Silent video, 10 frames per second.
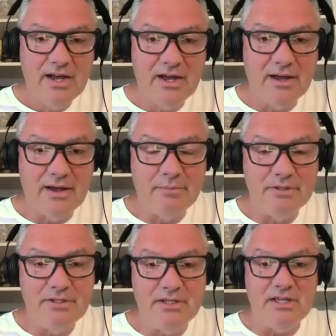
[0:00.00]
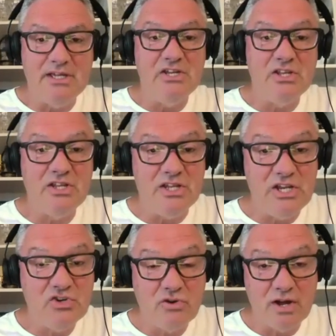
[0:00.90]
But the
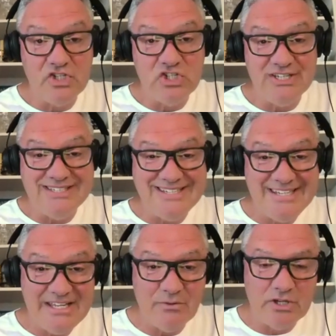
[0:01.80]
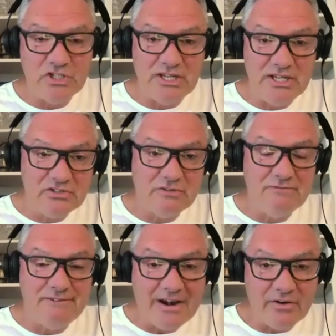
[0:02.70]
e-tron GT, which is a
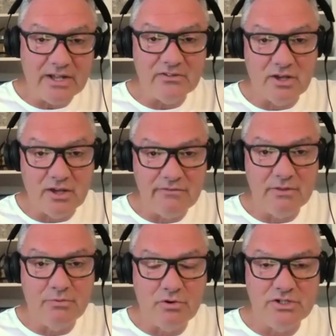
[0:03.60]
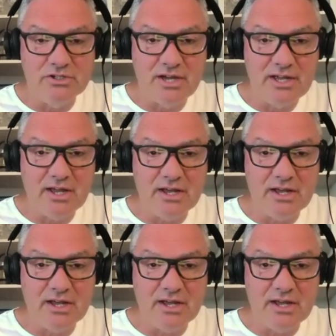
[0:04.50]
variant of the Porsche Taycan,